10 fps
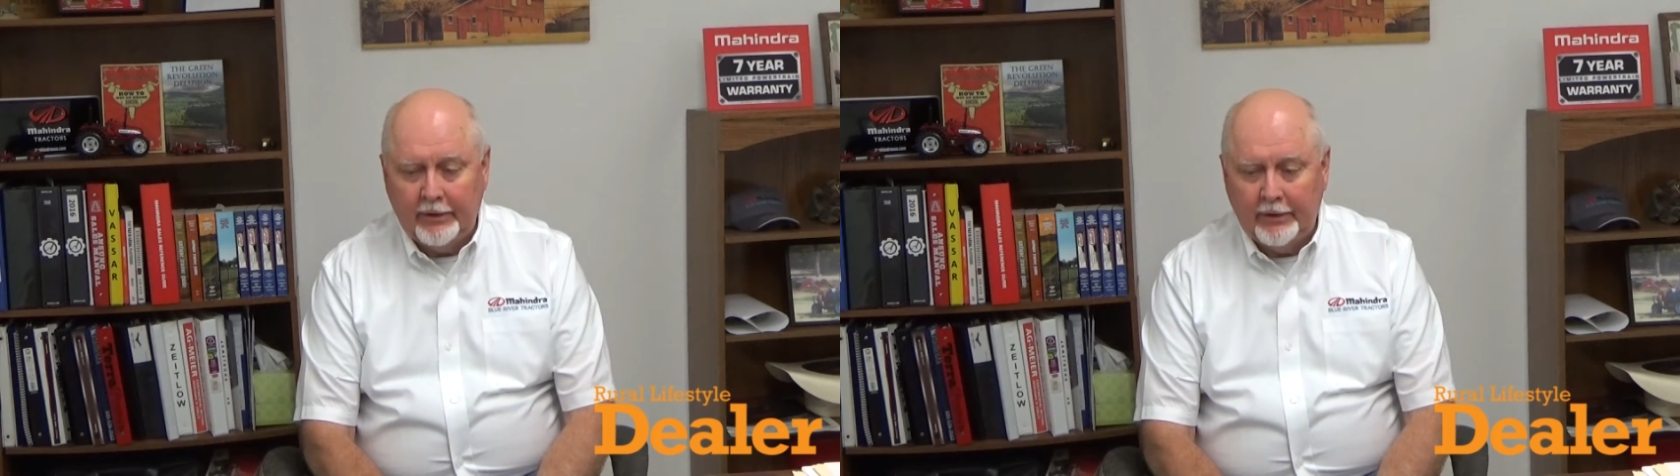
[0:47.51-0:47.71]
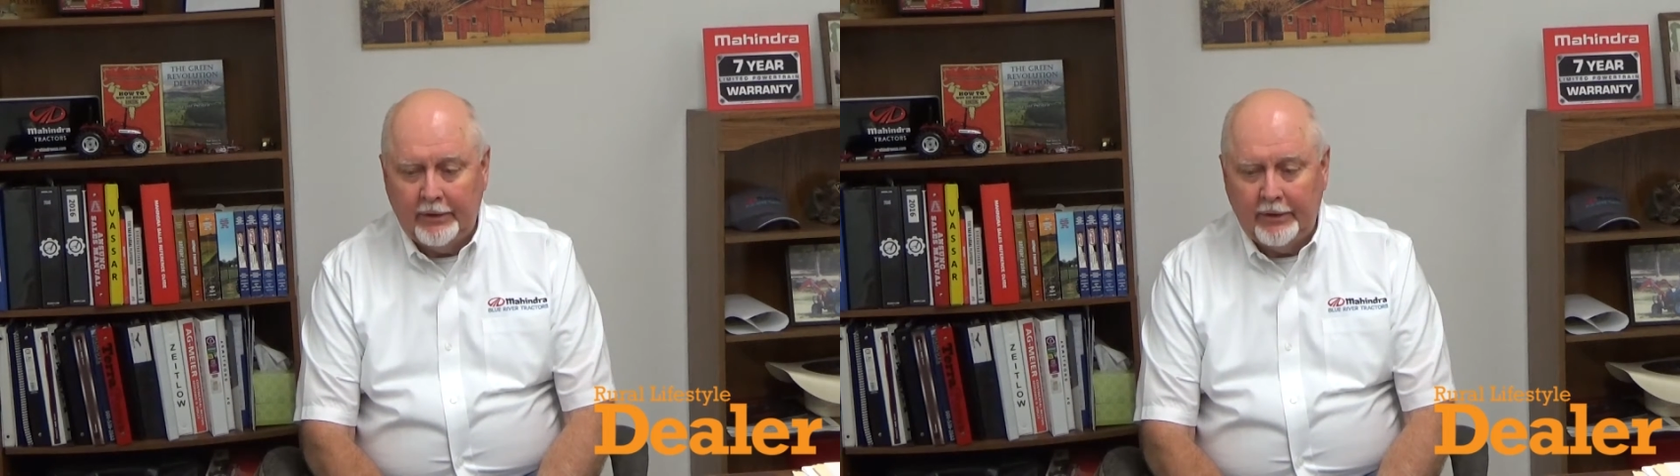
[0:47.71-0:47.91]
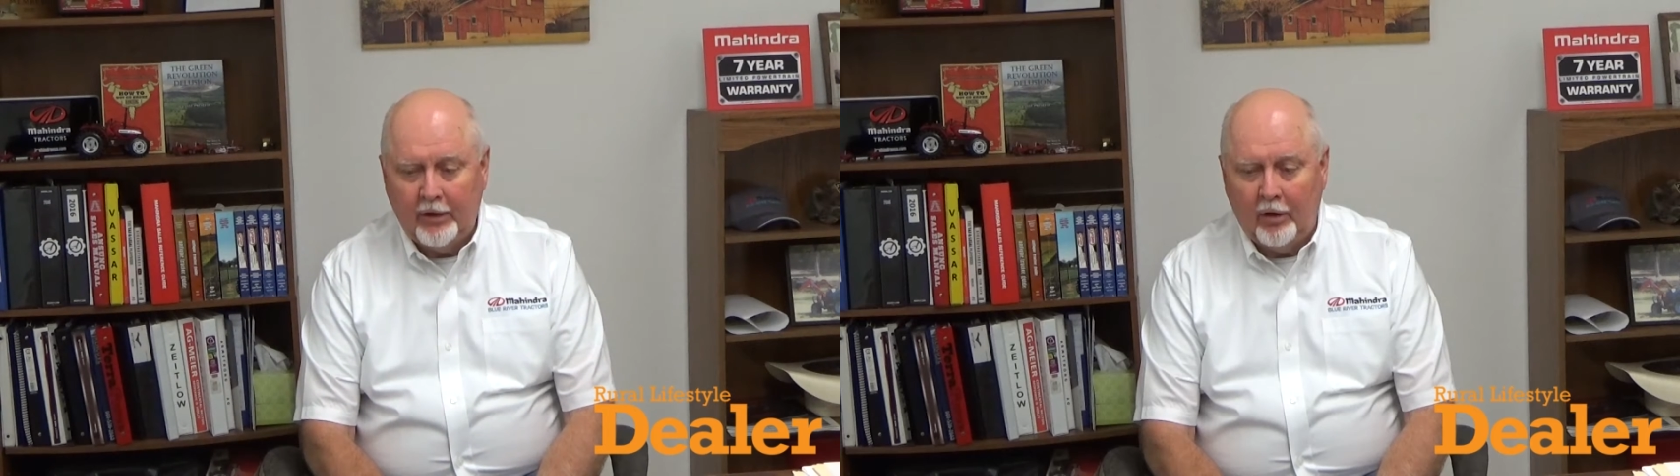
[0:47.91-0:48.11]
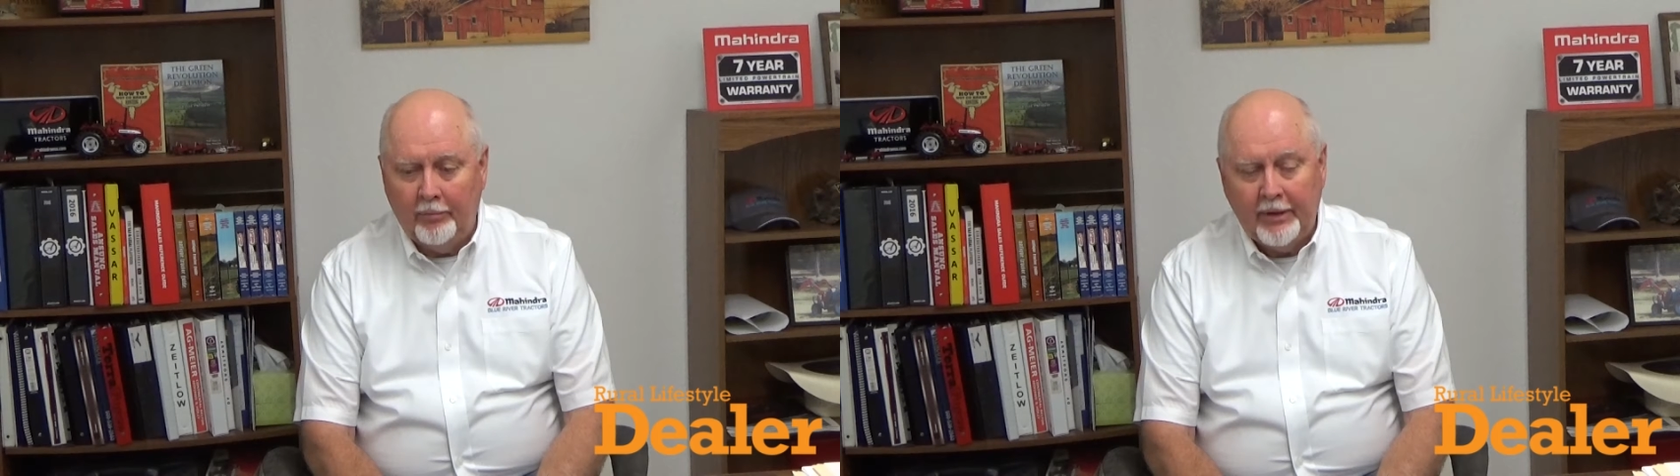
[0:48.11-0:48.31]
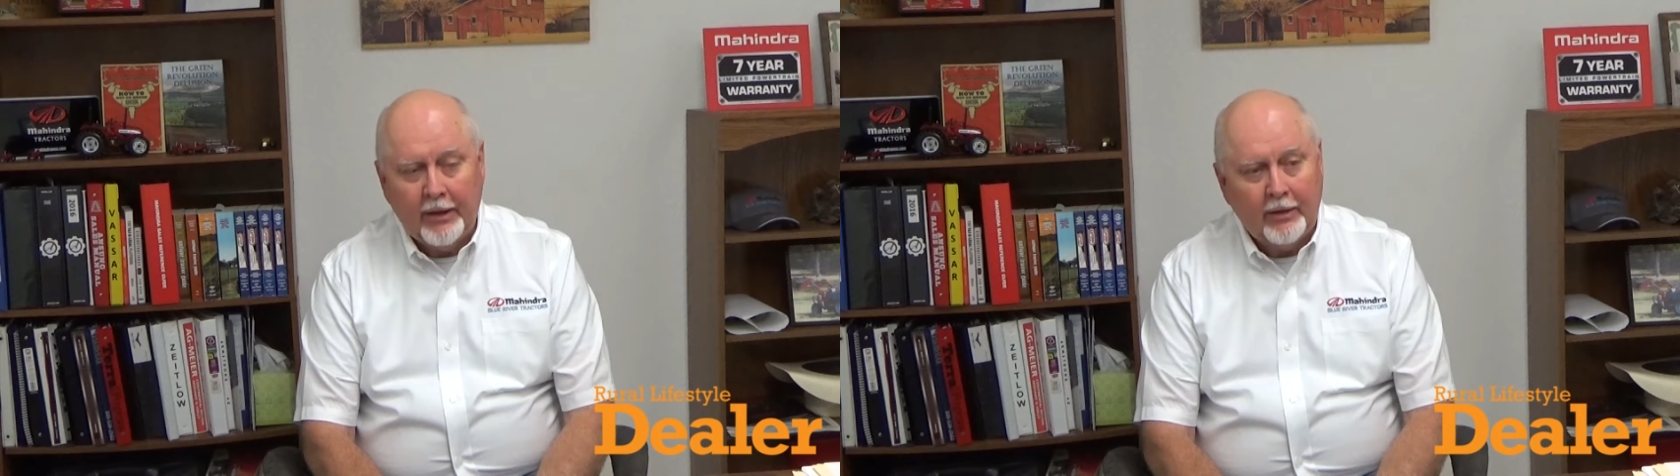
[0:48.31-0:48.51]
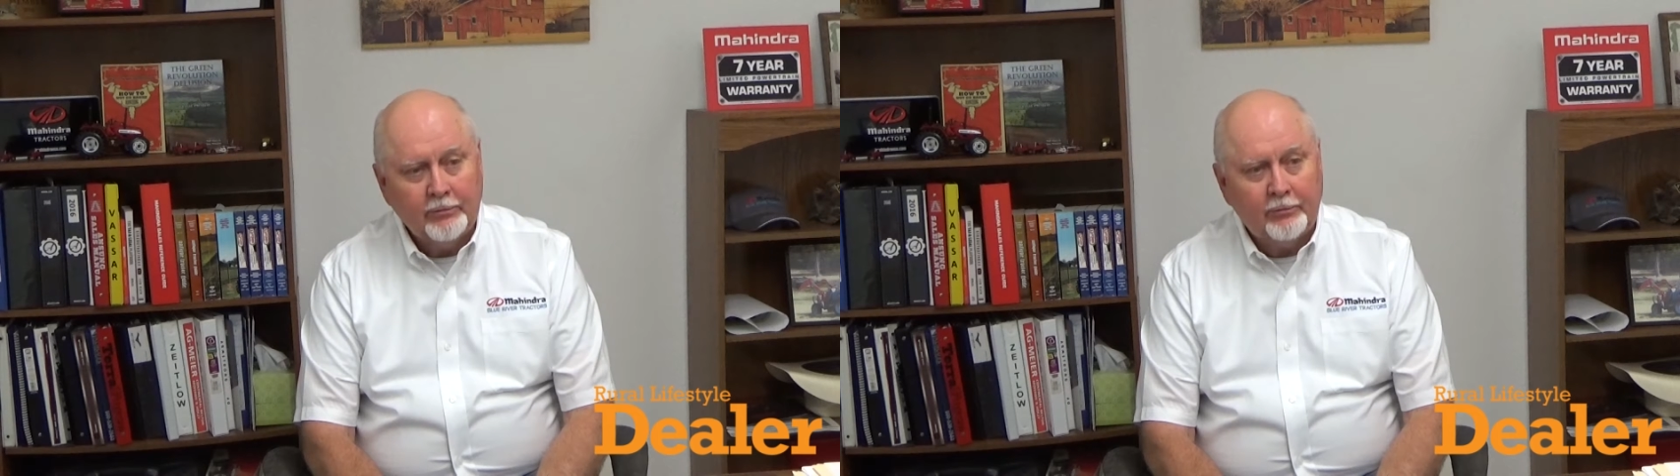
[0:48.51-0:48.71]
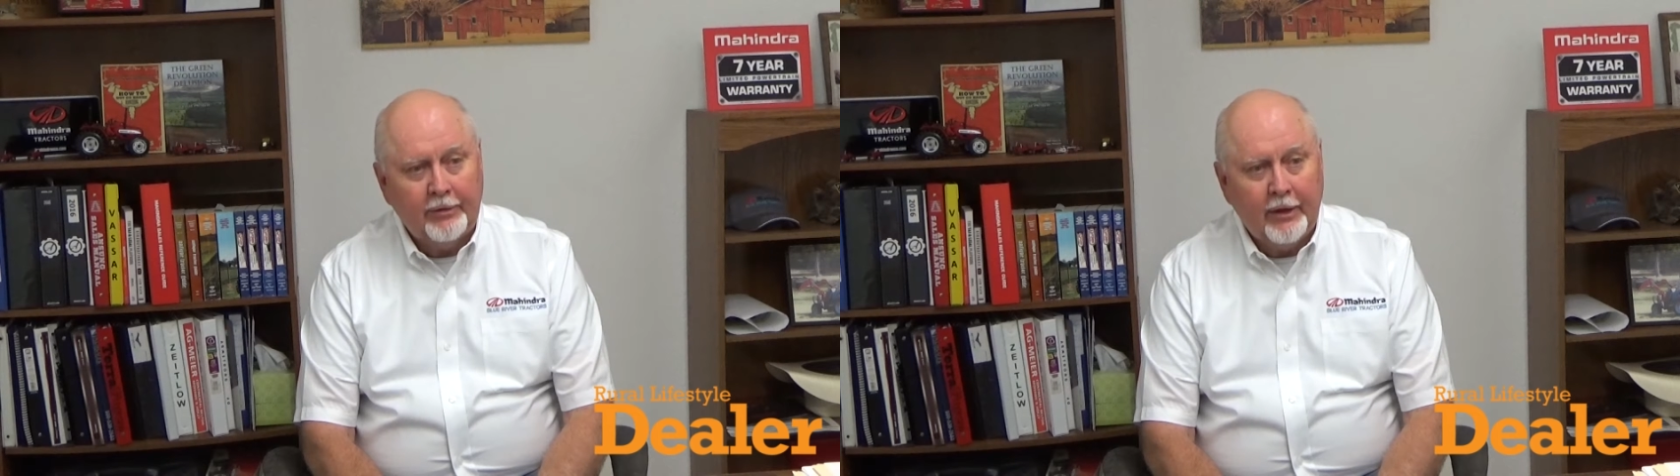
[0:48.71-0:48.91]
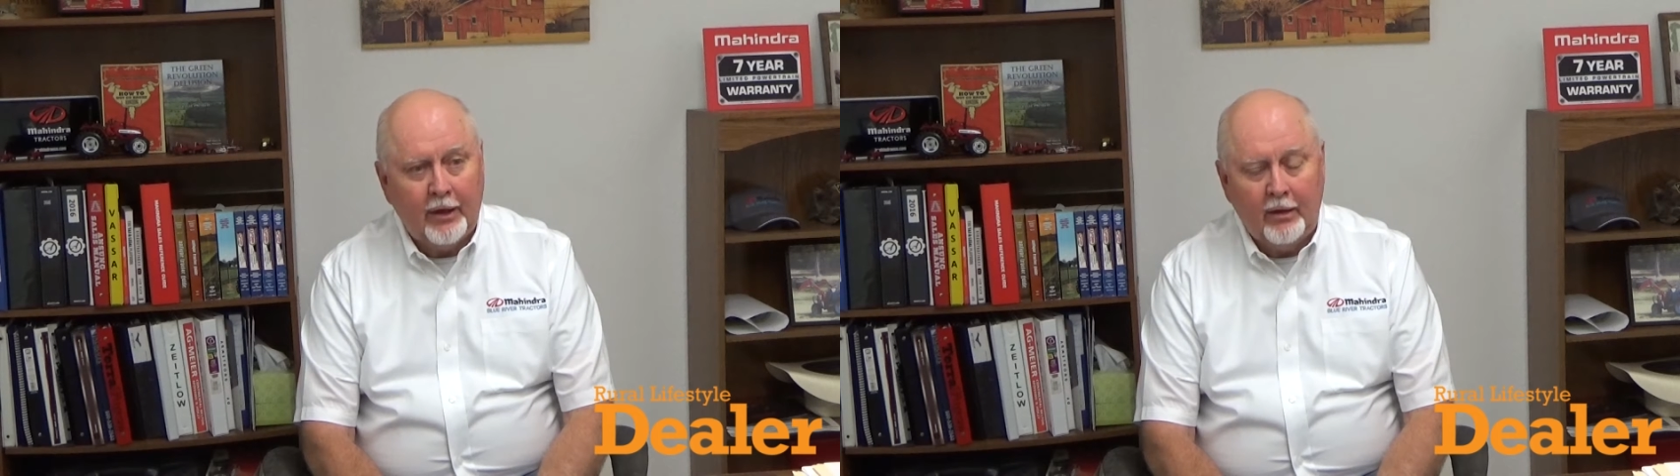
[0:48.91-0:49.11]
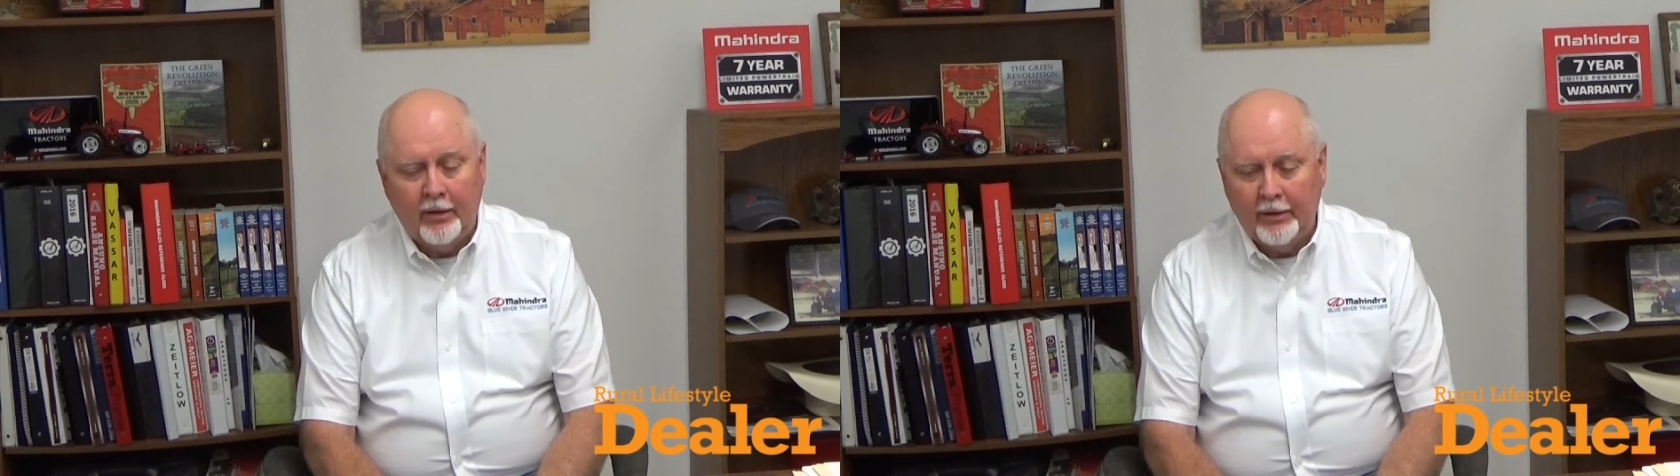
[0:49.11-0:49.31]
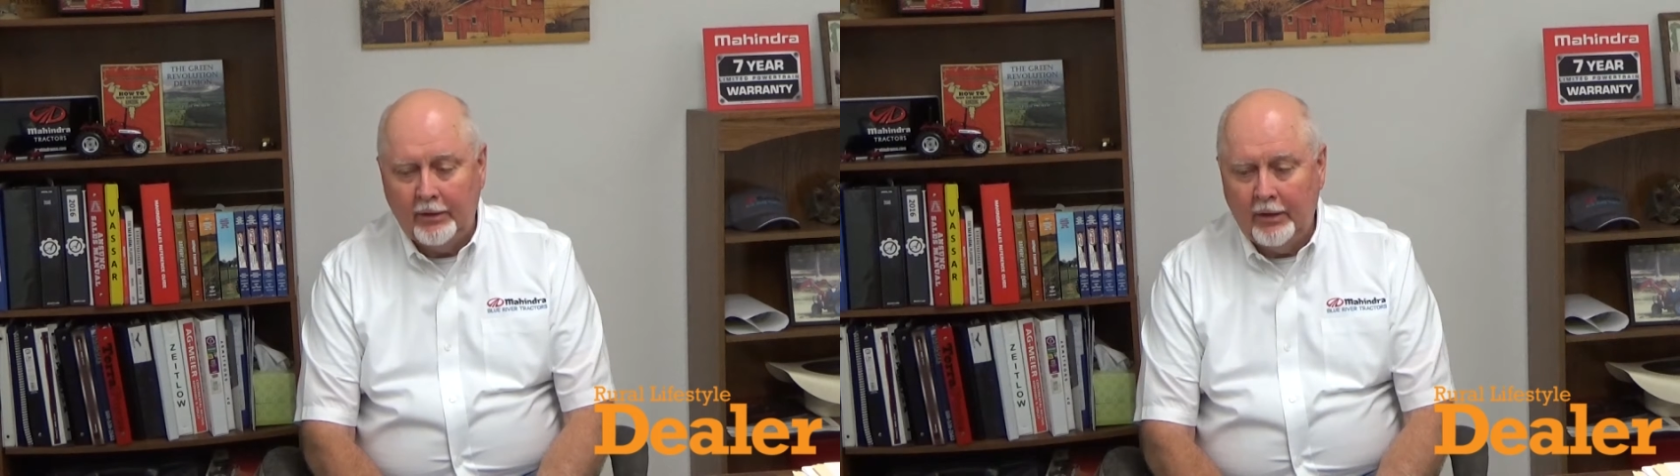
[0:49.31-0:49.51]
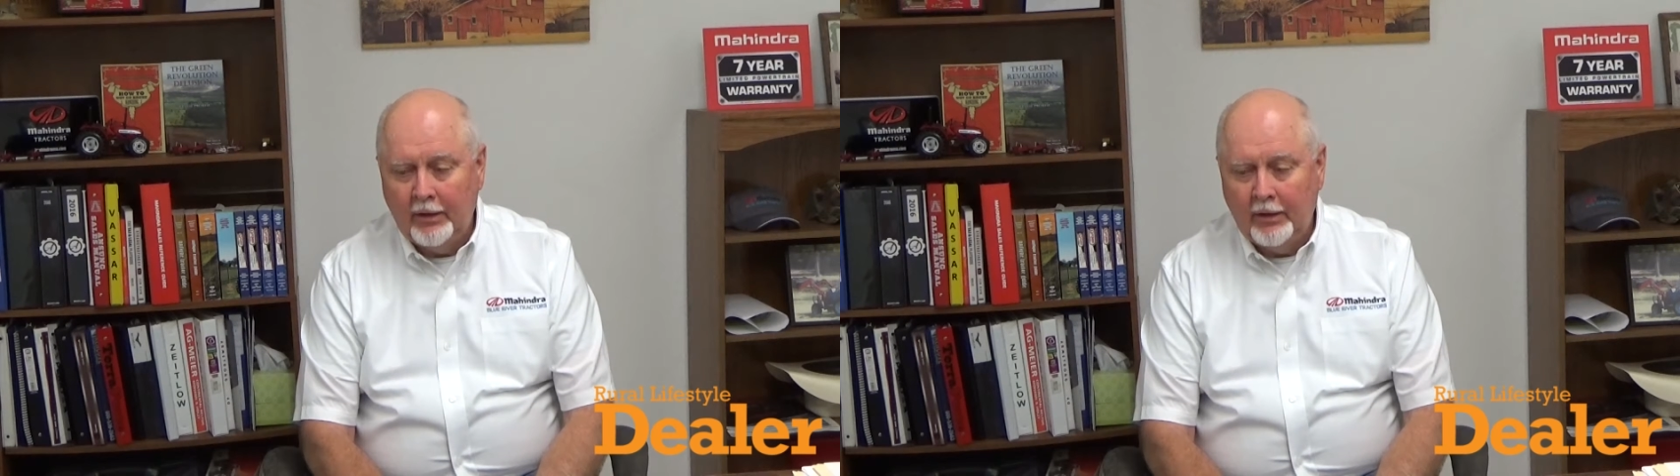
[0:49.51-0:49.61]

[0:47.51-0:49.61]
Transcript: And he called me, I was retired,